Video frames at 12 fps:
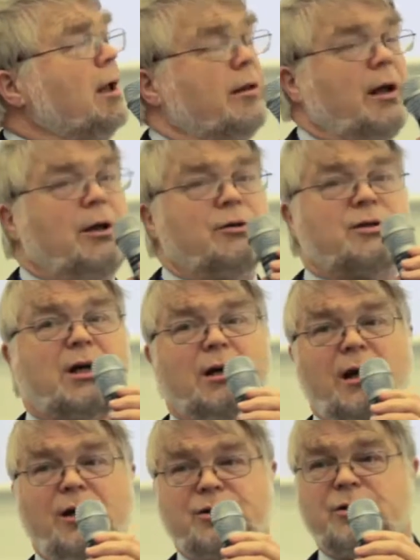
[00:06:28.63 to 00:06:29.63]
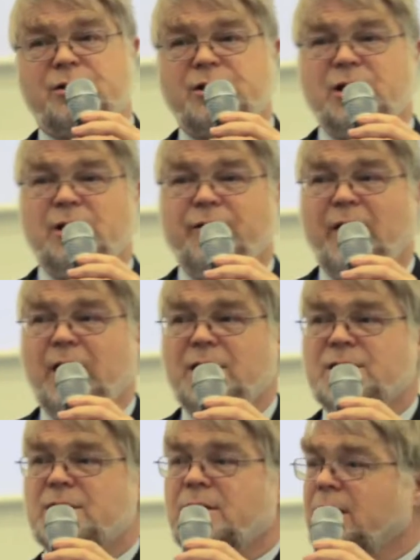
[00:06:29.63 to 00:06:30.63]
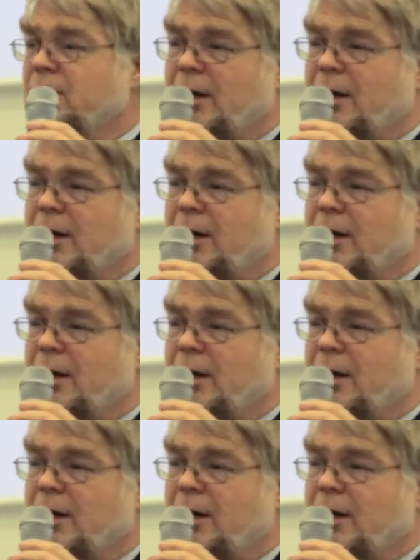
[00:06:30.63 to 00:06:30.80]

They use cadastral surveys,